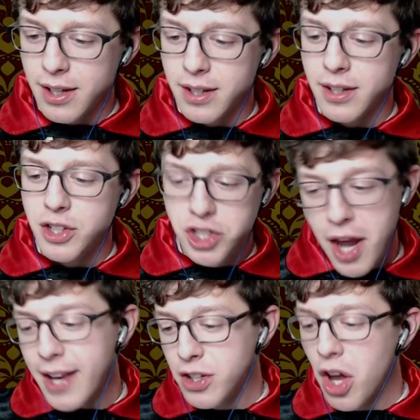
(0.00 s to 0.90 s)

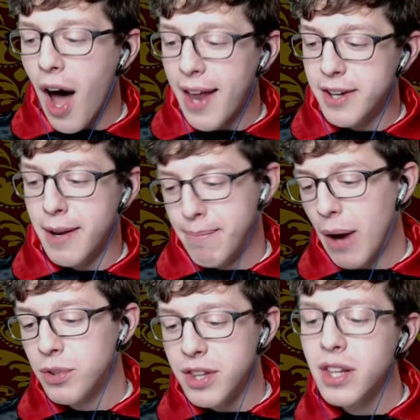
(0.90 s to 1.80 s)
Jake nodded and
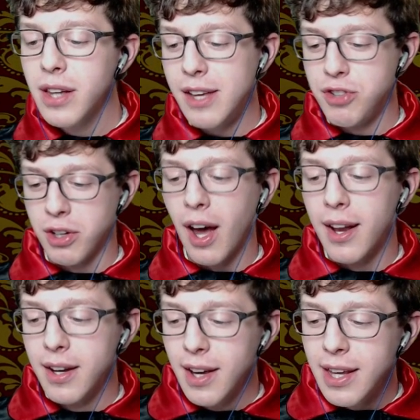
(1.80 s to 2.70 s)
mounted the laser
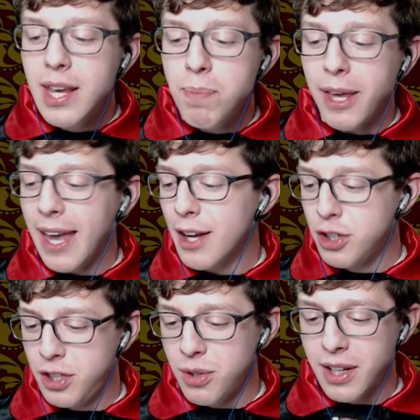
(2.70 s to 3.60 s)
gun. He began
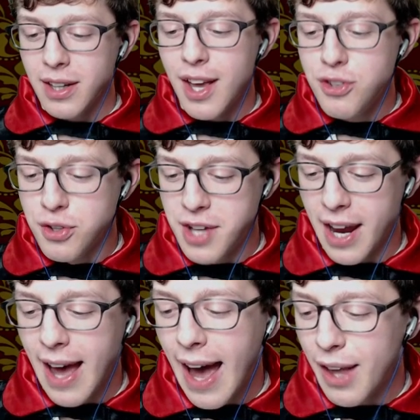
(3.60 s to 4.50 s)
shooting lasers at
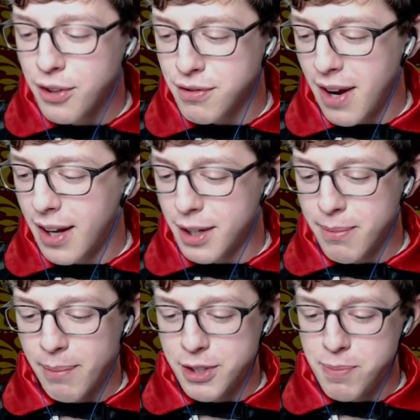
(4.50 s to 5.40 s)
Kyle's regular
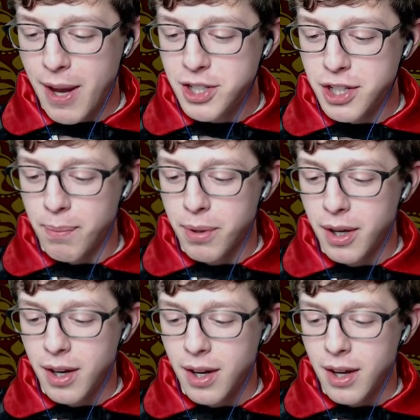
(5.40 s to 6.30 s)
mummy spaceship.
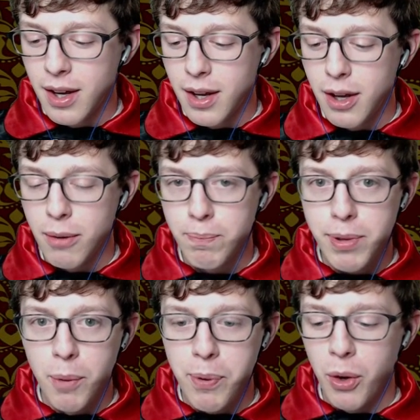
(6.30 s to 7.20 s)

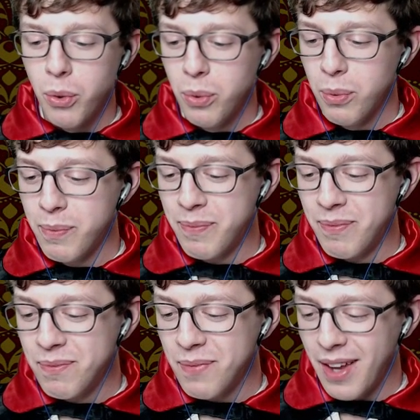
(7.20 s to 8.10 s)
Pew pew!
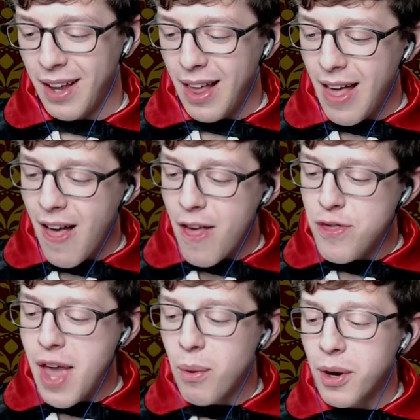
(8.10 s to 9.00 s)

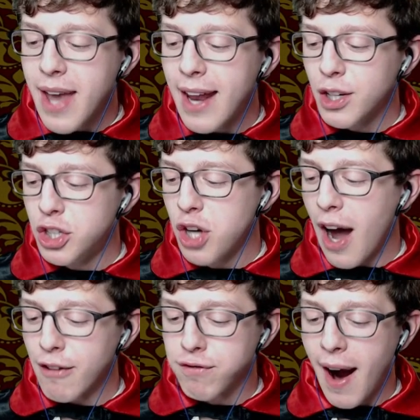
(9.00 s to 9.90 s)
They were getting
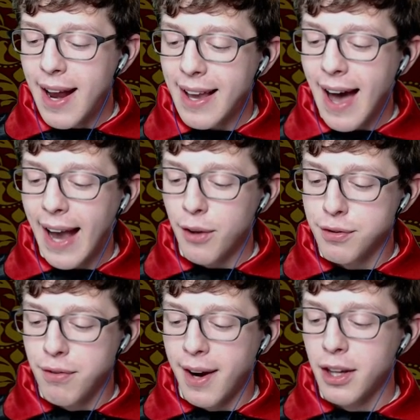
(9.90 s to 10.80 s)
shot right at Kyle's
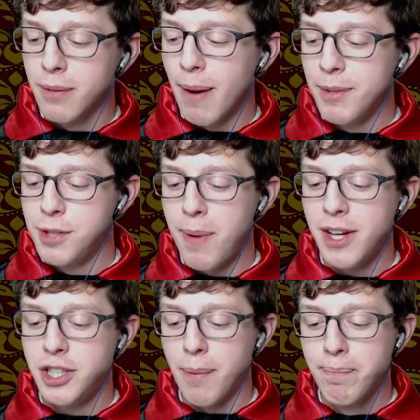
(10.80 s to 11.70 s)
regular mummy
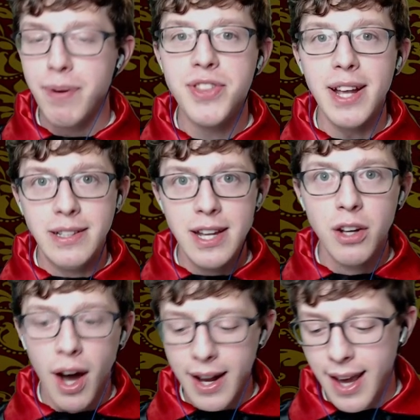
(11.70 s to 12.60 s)
spaceship, but they did
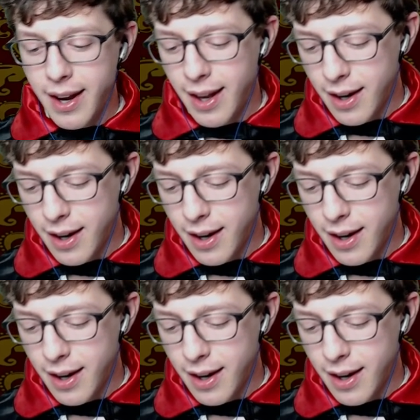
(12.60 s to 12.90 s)
not hit it.